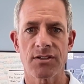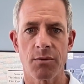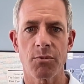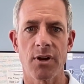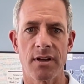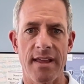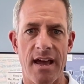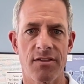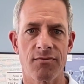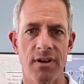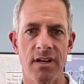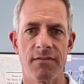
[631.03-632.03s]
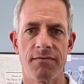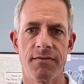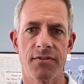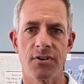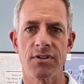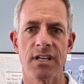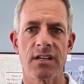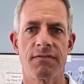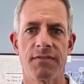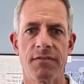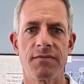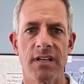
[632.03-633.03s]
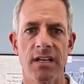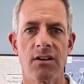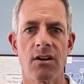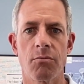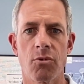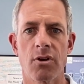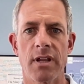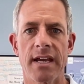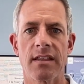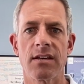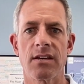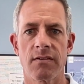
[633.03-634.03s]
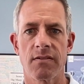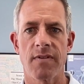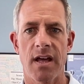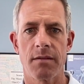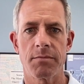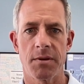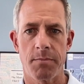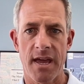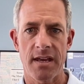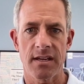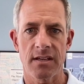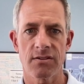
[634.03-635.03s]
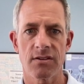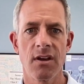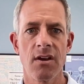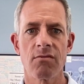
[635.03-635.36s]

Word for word: somewhere in that 3 to 13 to 15, are more likely to develop dependence,